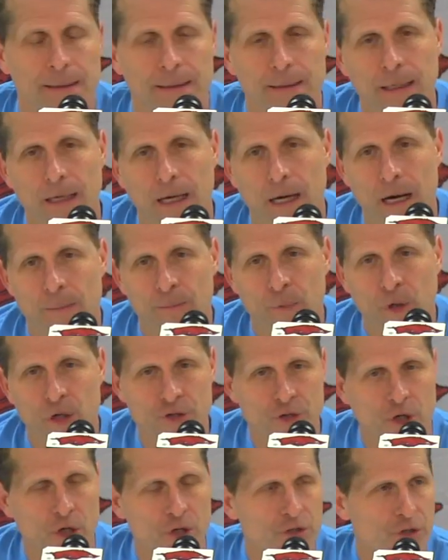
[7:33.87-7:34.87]

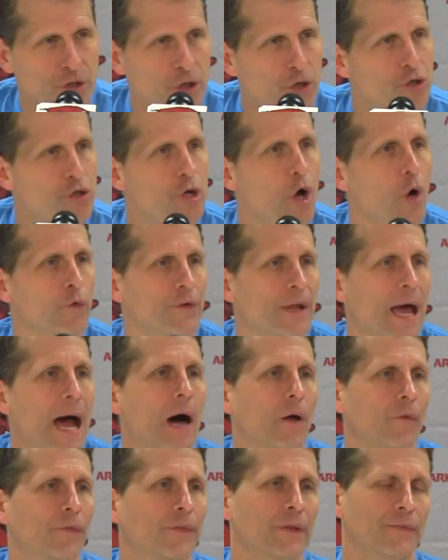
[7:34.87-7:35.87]
because there's no
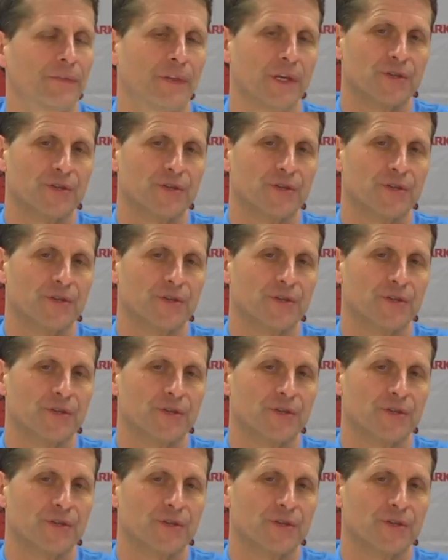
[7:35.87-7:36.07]
doubt that